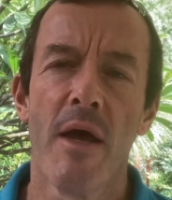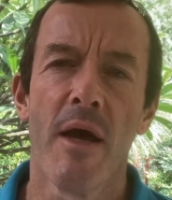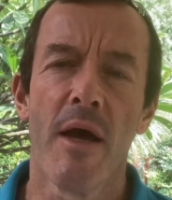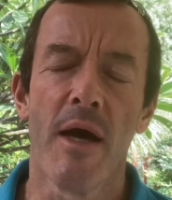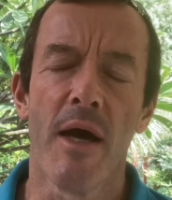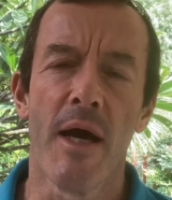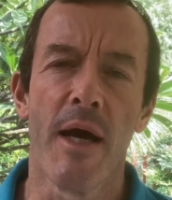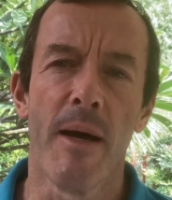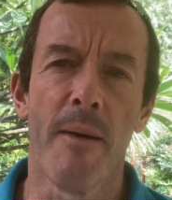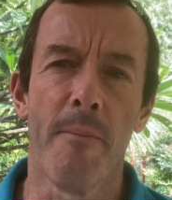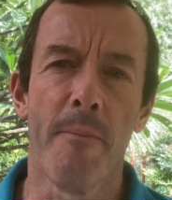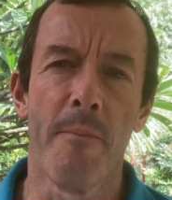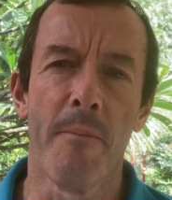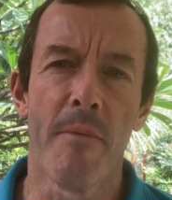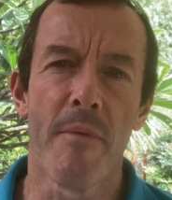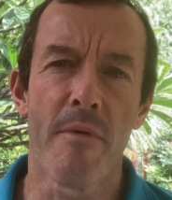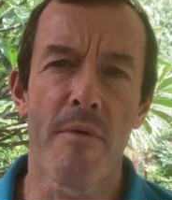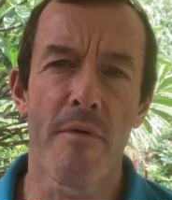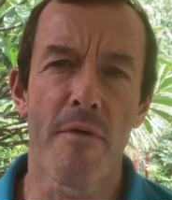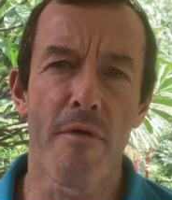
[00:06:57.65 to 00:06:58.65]

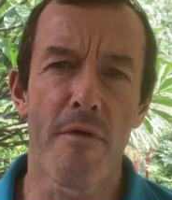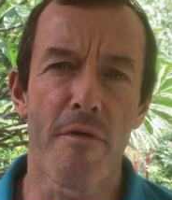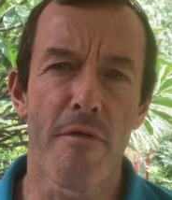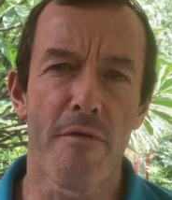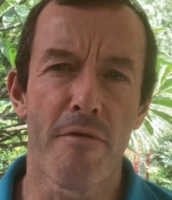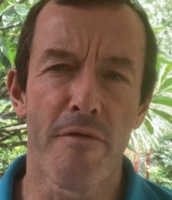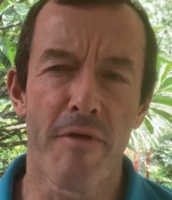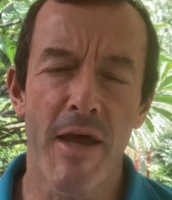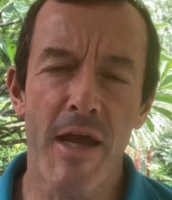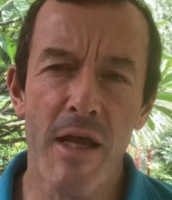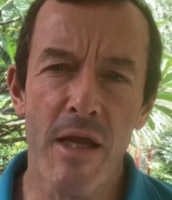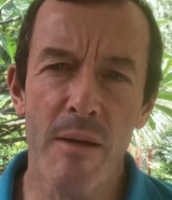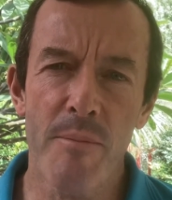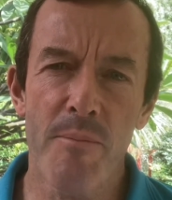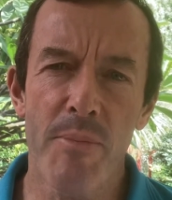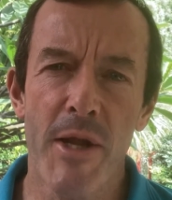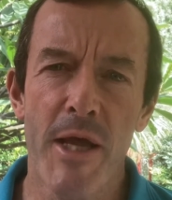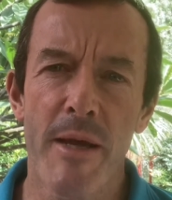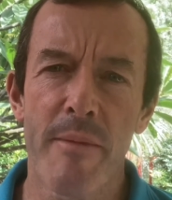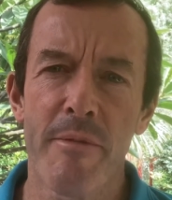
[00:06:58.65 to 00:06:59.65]
They can
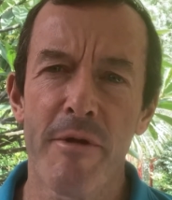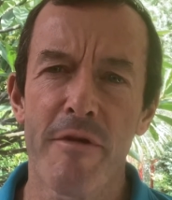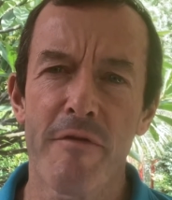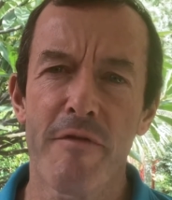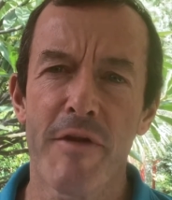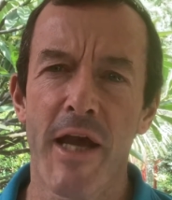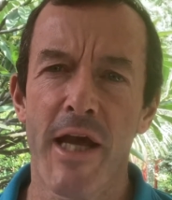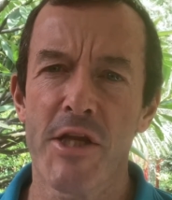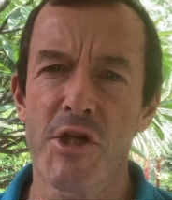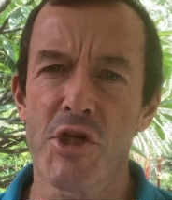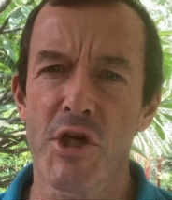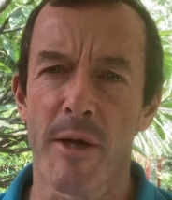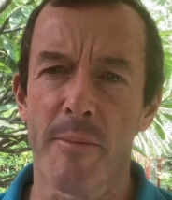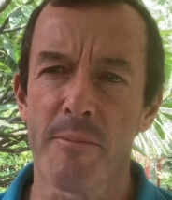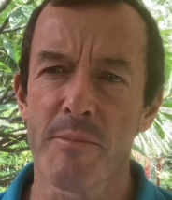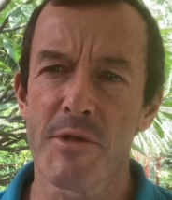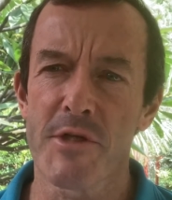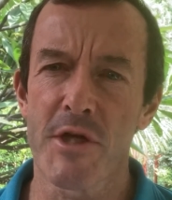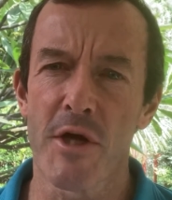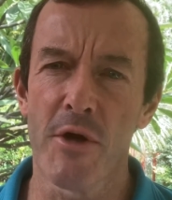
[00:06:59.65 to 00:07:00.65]
play a bit of catch up.
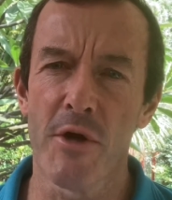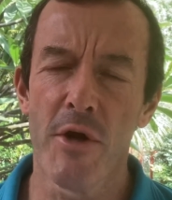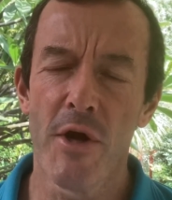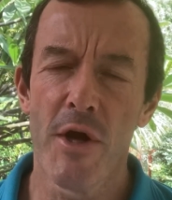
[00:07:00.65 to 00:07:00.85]
So